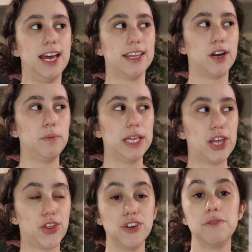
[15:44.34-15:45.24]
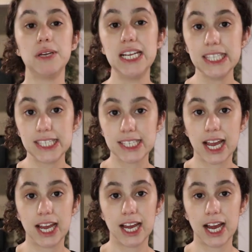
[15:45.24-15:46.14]
And that'll be like 30 minutes,
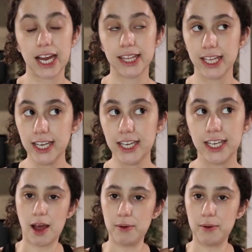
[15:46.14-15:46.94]
I think.